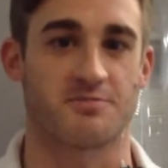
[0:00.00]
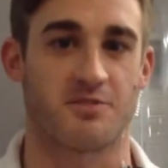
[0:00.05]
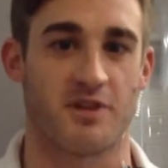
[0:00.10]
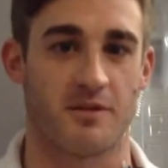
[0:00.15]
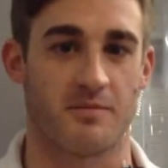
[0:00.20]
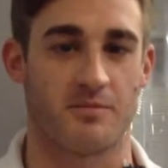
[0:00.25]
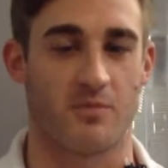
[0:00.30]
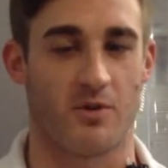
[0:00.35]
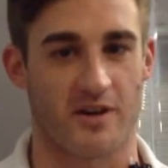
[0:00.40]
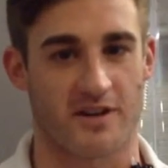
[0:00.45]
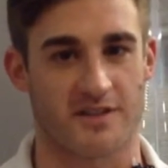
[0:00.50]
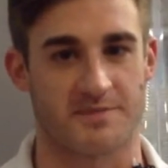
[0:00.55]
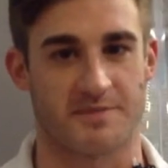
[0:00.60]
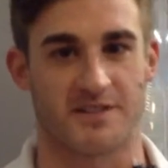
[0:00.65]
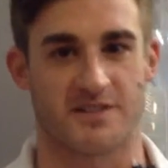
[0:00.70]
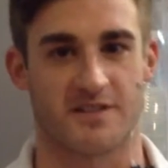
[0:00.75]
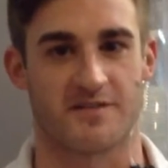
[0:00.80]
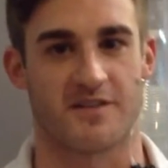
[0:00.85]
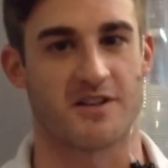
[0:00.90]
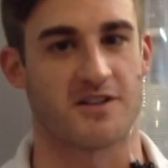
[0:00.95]
but more
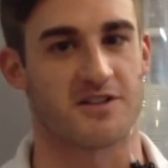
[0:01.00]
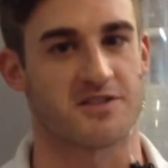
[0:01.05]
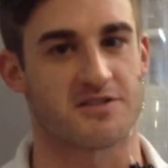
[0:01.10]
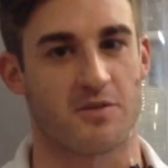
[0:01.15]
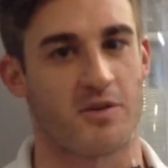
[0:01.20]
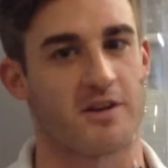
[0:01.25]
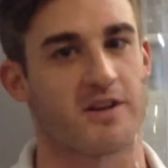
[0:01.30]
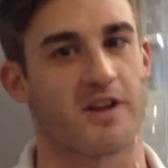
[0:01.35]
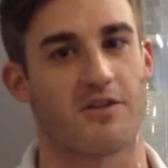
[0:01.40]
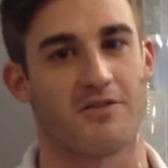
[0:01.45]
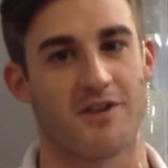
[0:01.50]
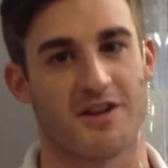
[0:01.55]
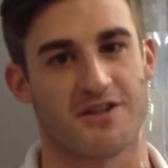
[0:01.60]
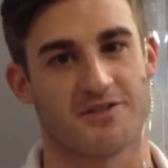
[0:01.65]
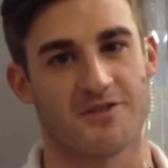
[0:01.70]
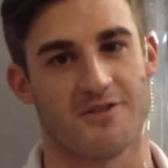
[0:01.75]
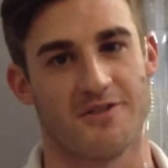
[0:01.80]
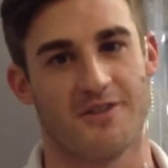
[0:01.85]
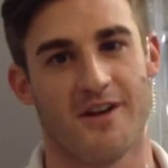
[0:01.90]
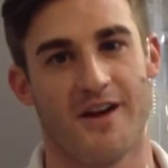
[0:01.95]
expensive than just a one-day
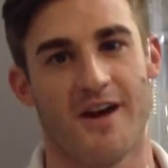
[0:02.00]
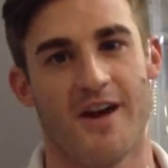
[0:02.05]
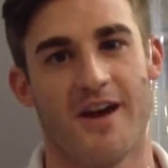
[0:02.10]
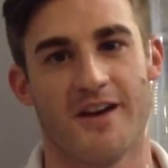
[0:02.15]
regional.